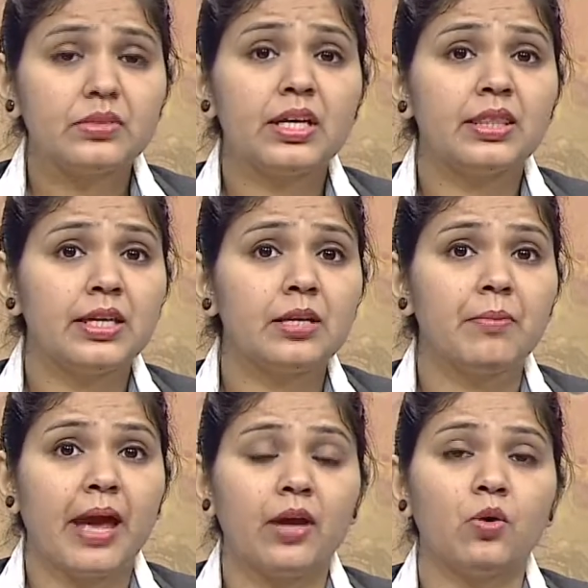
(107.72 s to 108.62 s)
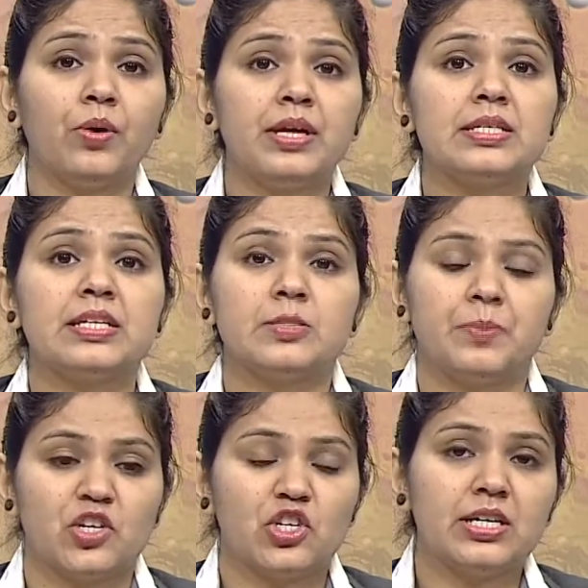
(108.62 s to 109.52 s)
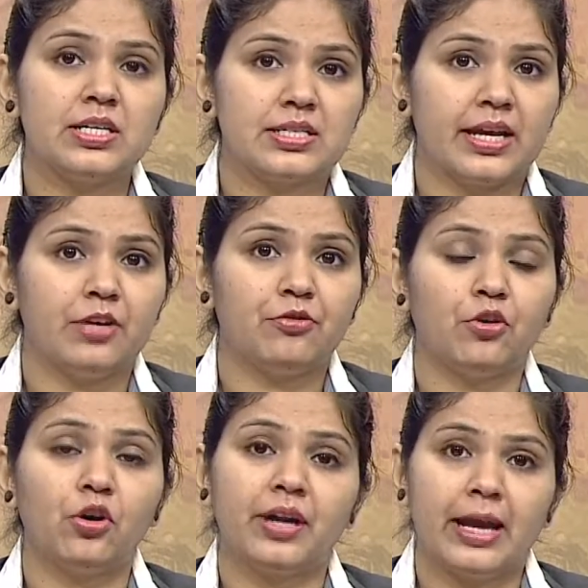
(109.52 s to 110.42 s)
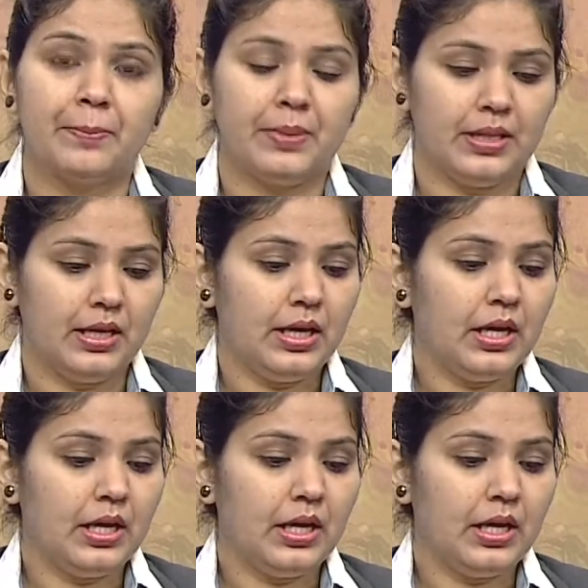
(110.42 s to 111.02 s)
Then Mac OS is specially designed for Apple.